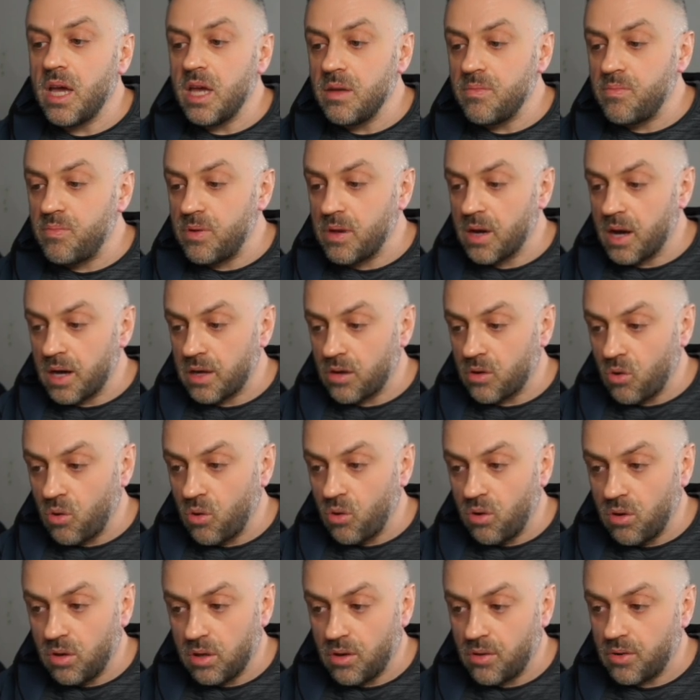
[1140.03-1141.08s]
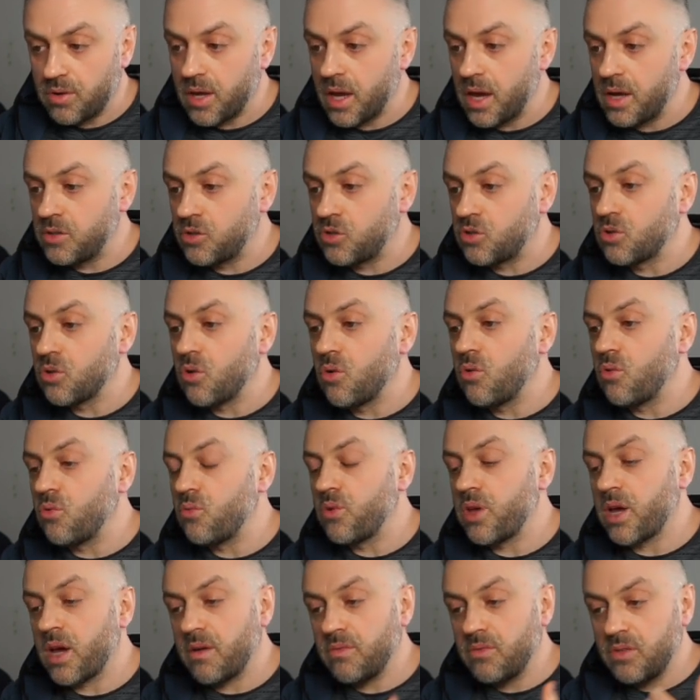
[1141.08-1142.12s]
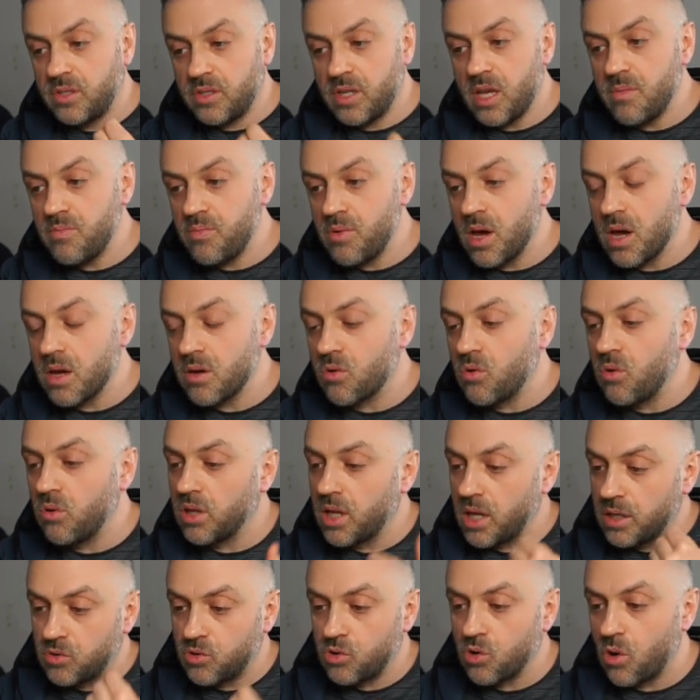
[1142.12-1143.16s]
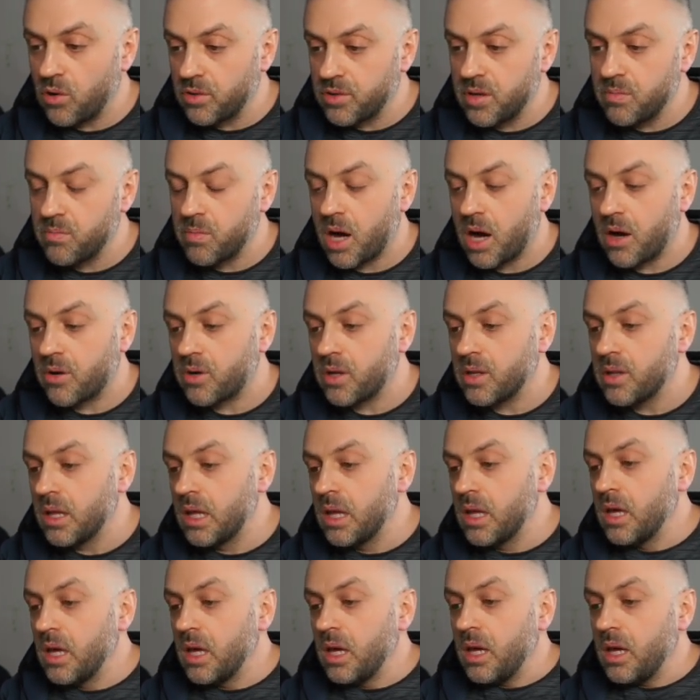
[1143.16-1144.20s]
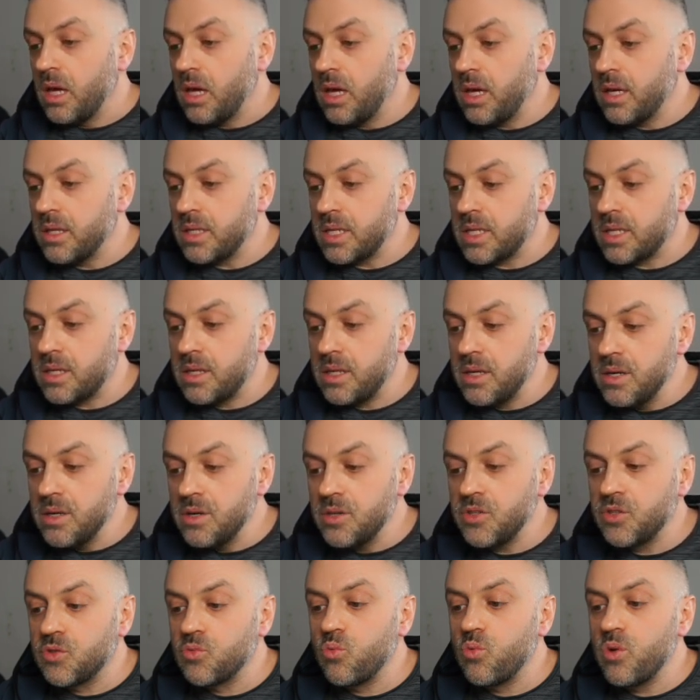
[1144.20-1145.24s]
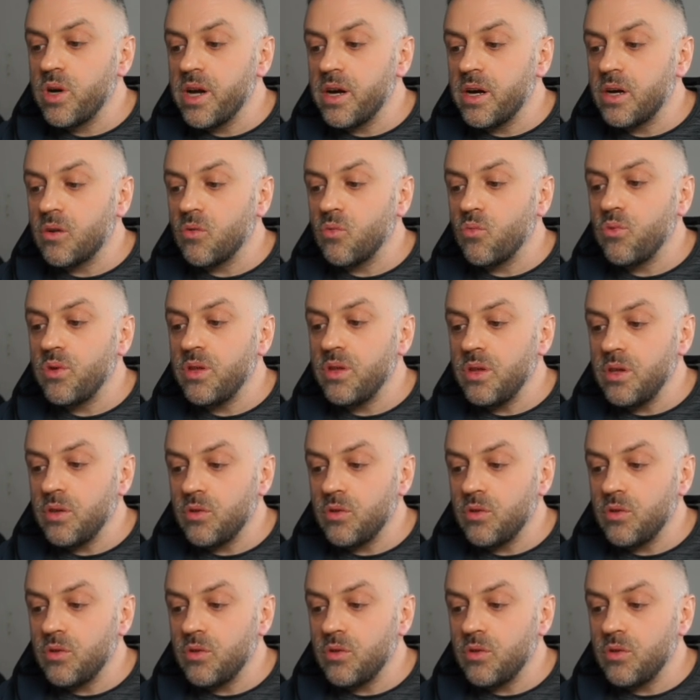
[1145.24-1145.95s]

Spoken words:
API call. Okay, and so we have this API call. I talked about it. And here's where we need